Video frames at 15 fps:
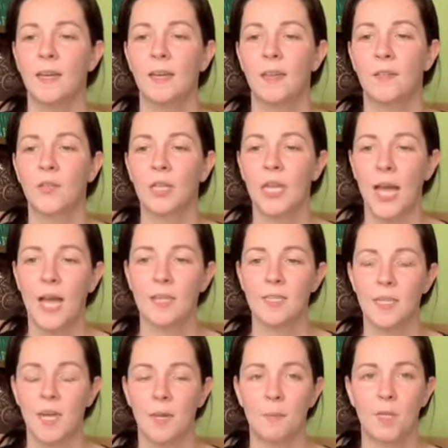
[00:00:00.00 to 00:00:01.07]
the last
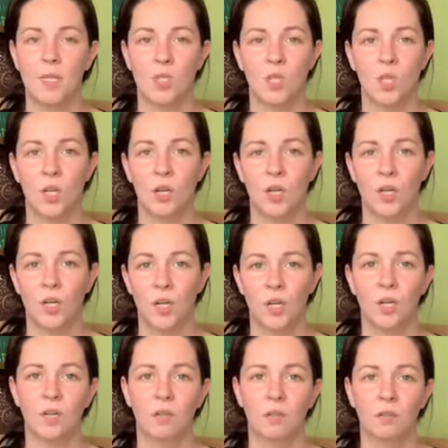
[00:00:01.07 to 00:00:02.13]
time he saw
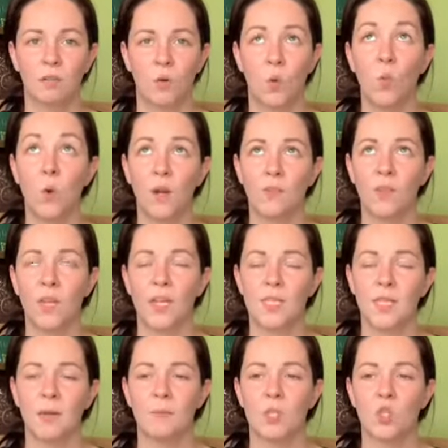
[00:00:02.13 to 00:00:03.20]
her, or one of the last
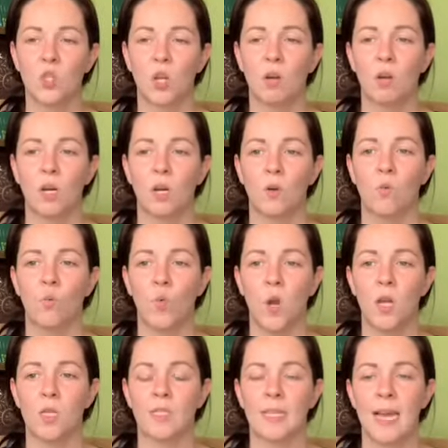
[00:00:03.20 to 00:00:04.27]
times he saw her,
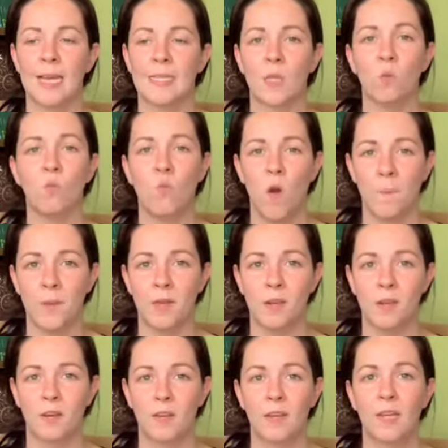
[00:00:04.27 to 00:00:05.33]
was as a woman
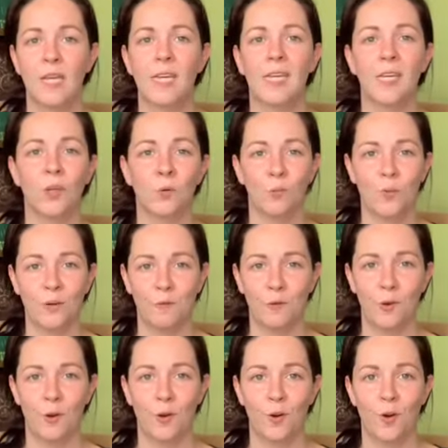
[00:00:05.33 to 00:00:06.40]
in a
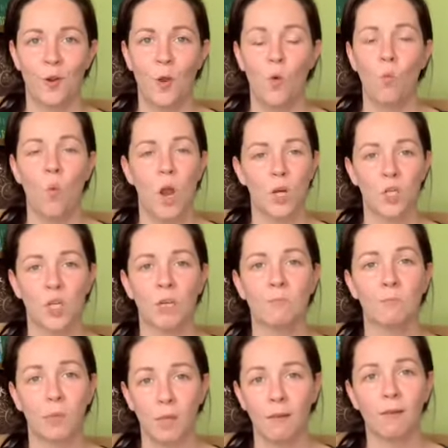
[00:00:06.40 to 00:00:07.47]
river washing
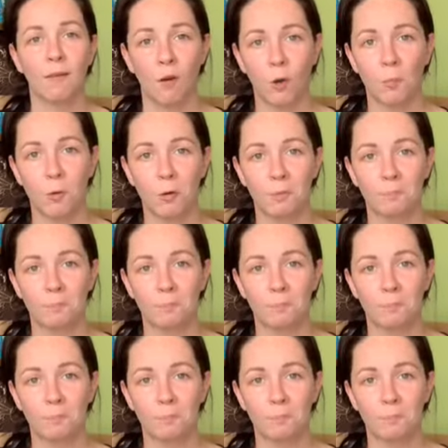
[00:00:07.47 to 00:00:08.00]
bloody armor.